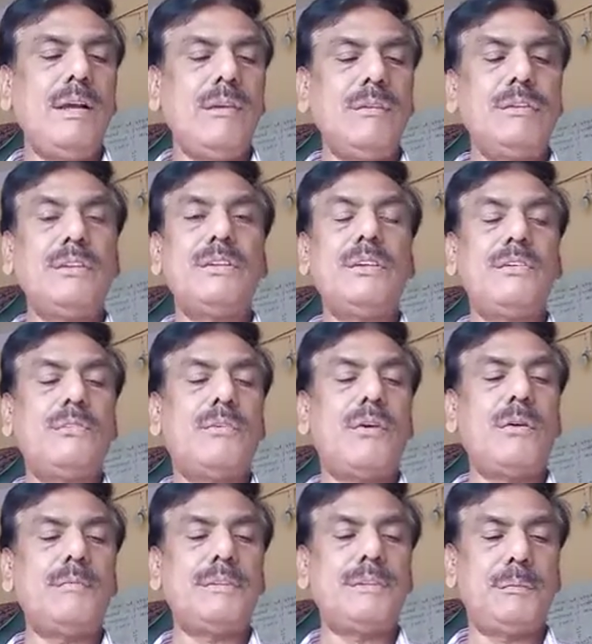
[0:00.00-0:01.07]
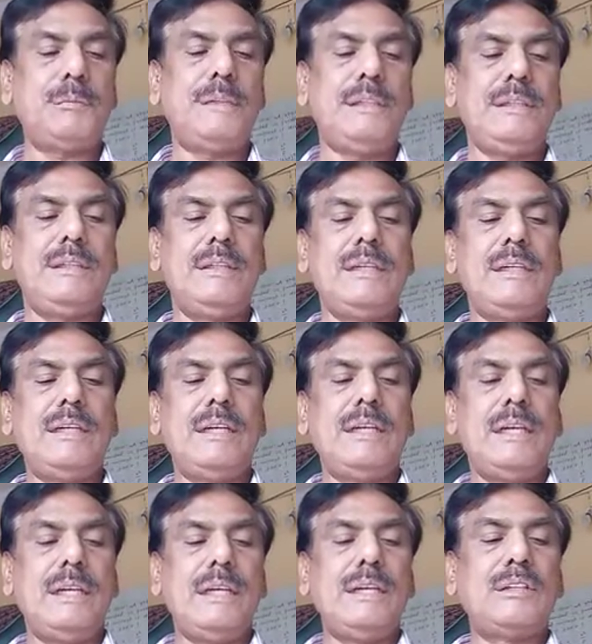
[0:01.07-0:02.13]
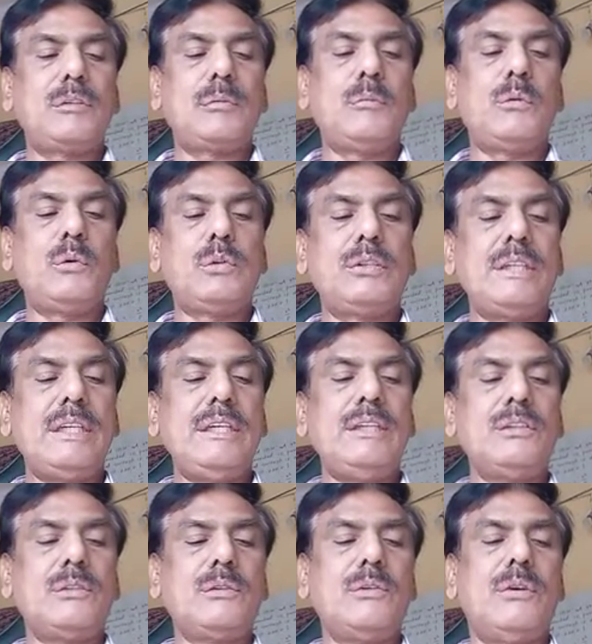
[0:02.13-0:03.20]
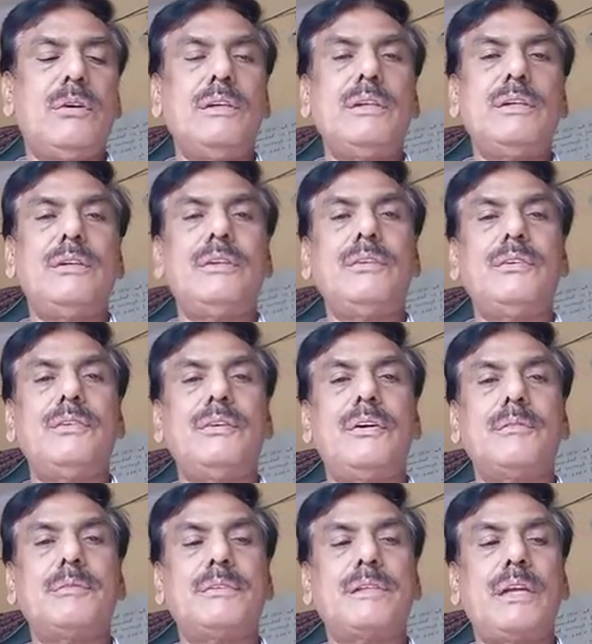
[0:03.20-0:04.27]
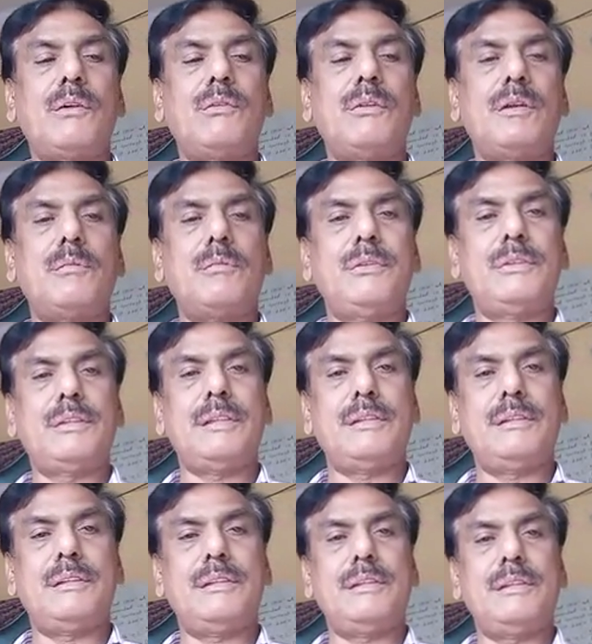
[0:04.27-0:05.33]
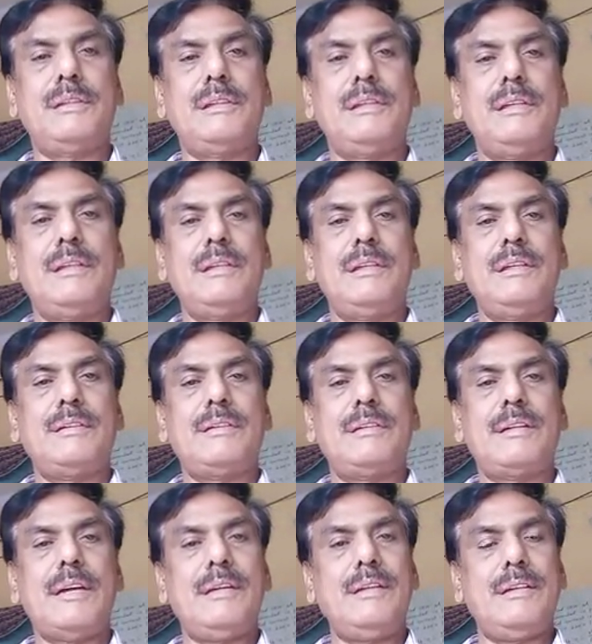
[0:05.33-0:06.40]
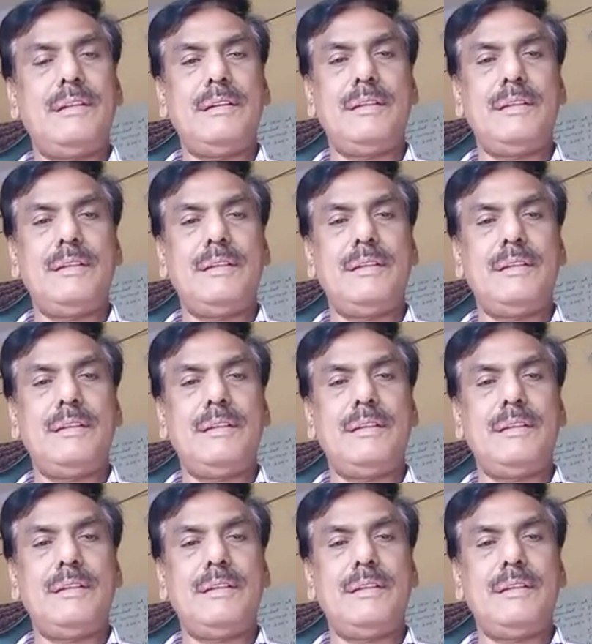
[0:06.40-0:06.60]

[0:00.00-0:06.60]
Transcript: with uniform speed, its motion is called uniform circular motion. Right?